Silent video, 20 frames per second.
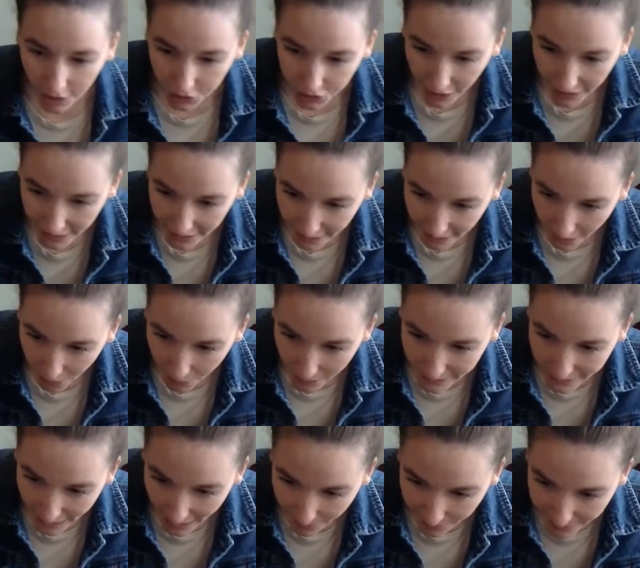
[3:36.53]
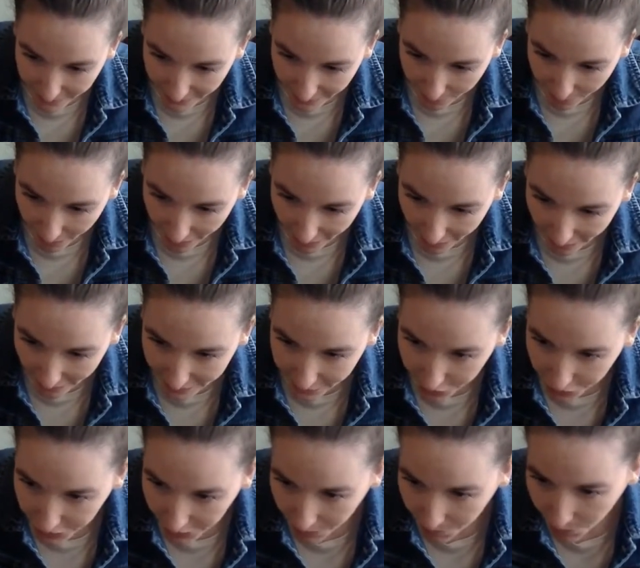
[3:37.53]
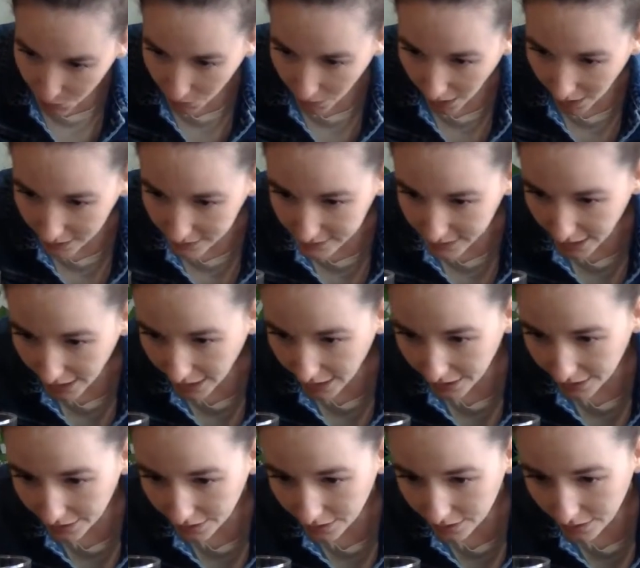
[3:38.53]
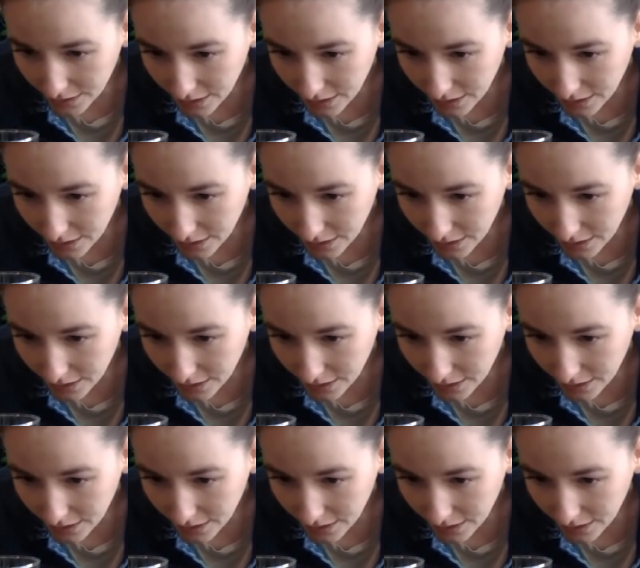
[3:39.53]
checking out what's happening in my hydrogen peroxide,